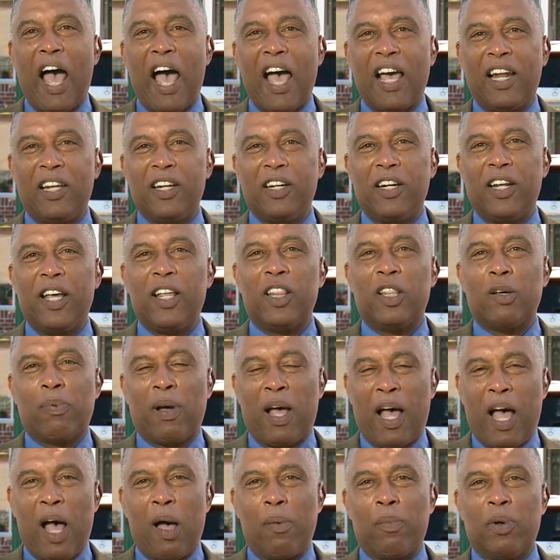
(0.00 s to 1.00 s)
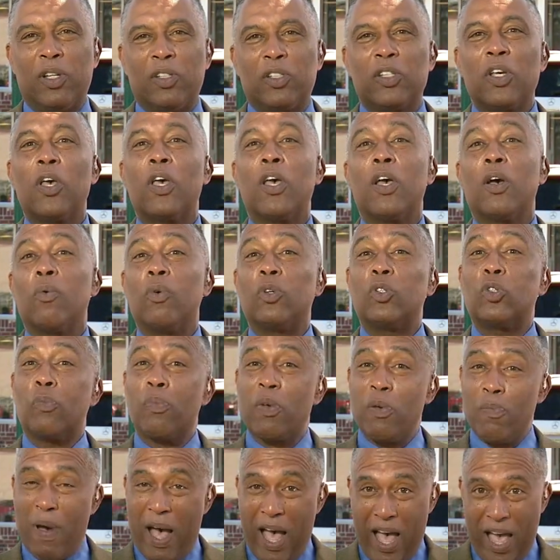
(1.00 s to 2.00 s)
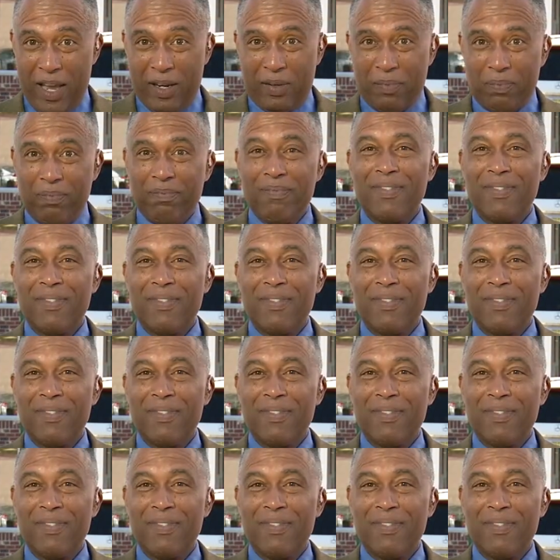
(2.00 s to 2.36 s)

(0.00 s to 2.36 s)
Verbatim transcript: island in the Bahamas, which will be mine.